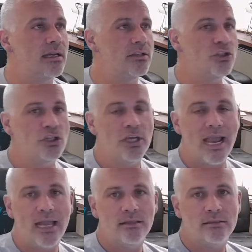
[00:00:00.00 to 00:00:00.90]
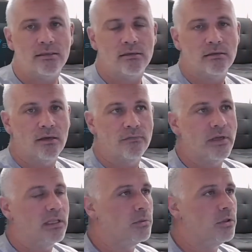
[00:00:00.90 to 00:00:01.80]
chat
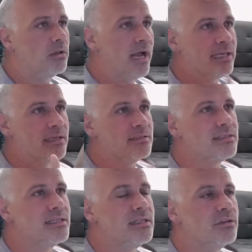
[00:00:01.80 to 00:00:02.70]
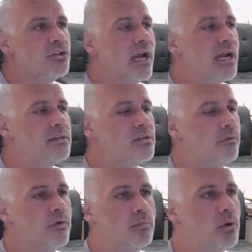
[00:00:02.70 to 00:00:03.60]
available. I can see the chat, so if
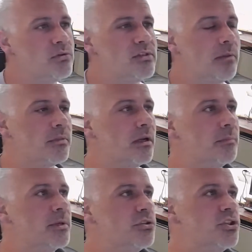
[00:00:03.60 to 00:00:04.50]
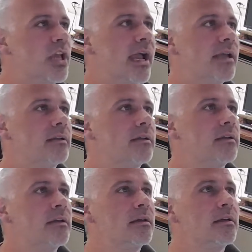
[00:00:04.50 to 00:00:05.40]
you post something up in chat,
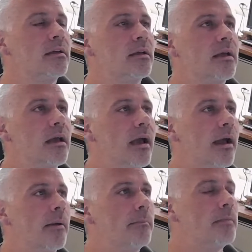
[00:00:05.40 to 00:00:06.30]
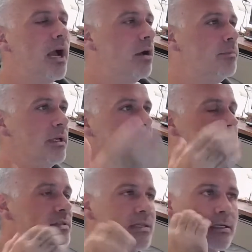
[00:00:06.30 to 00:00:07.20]
um, I'll be able to
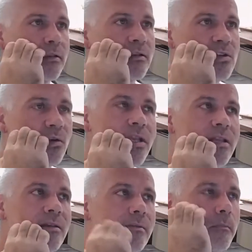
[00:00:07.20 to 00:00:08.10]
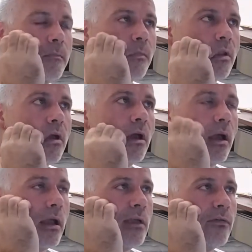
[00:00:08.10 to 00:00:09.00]
see it on the screen
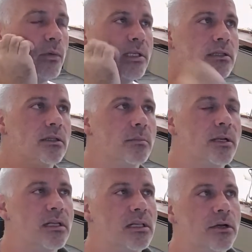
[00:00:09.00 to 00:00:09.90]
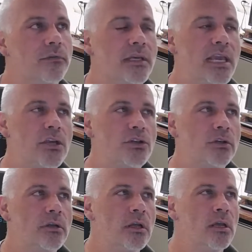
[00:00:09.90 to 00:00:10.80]
uh, if we need a little bit of
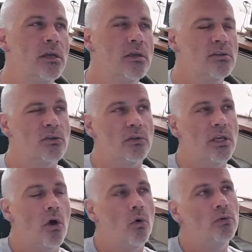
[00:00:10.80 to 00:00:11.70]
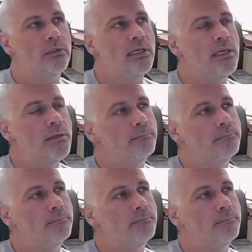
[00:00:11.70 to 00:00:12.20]
clarification. So the only